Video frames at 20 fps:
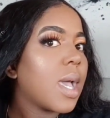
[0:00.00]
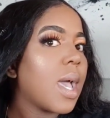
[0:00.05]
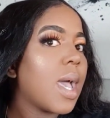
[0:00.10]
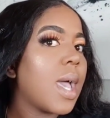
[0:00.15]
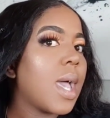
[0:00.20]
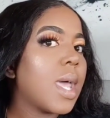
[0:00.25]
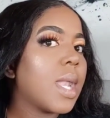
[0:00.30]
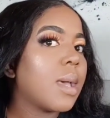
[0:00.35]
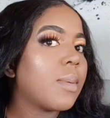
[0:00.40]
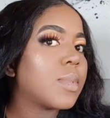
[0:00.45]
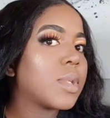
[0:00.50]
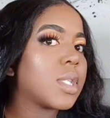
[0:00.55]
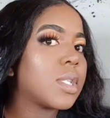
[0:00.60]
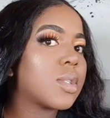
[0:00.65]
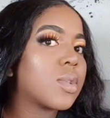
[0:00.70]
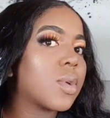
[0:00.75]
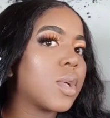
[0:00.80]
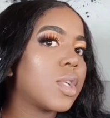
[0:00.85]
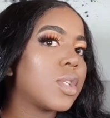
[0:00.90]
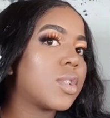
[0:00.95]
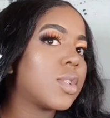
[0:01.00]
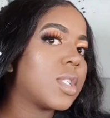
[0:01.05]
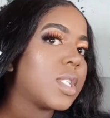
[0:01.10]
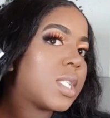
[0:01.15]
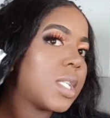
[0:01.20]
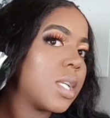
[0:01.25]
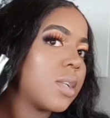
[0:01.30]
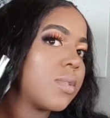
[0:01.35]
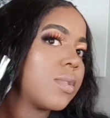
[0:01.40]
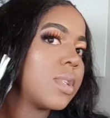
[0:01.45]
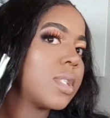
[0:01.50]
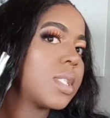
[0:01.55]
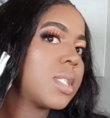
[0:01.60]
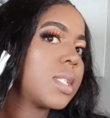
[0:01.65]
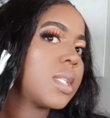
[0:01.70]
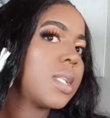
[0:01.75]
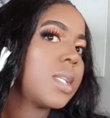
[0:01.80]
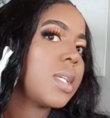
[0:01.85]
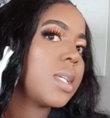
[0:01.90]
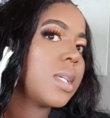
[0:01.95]
And I'm just going to
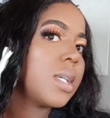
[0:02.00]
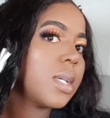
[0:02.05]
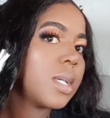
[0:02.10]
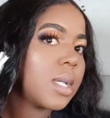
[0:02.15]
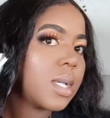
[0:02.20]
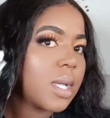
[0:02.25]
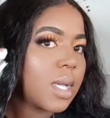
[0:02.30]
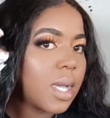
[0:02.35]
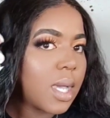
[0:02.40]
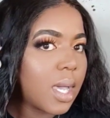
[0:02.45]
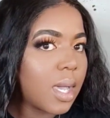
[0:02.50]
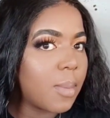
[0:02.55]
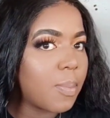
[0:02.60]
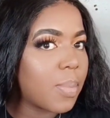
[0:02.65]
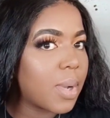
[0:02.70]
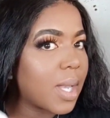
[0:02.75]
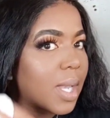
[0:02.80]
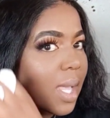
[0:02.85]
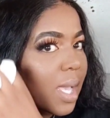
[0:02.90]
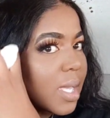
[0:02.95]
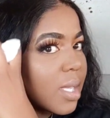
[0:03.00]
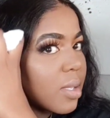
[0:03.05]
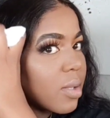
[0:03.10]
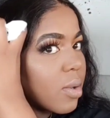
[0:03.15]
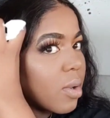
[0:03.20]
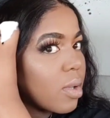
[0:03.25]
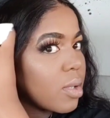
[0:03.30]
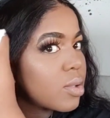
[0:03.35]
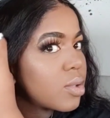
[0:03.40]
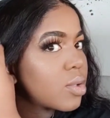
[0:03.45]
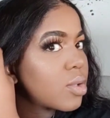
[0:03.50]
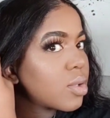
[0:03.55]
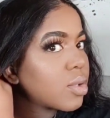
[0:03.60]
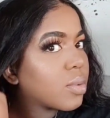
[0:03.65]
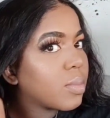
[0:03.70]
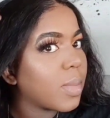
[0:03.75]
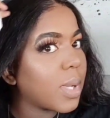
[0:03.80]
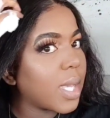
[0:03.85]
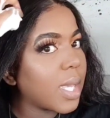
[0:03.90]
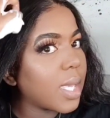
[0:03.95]
generously apply it onto
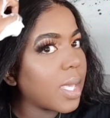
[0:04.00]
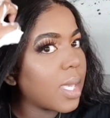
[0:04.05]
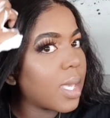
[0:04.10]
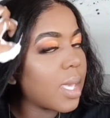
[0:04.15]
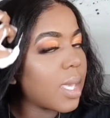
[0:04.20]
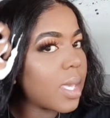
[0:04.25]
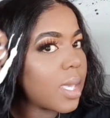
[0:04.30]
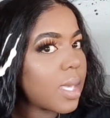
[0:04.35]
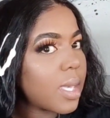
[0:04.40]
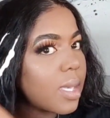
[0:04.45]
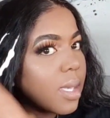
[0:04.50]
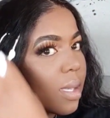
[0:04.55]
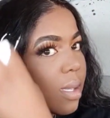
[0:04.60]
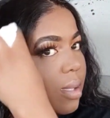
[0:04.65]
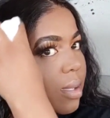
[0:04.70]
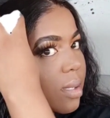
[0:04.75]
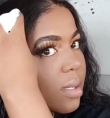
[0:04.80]
my hair.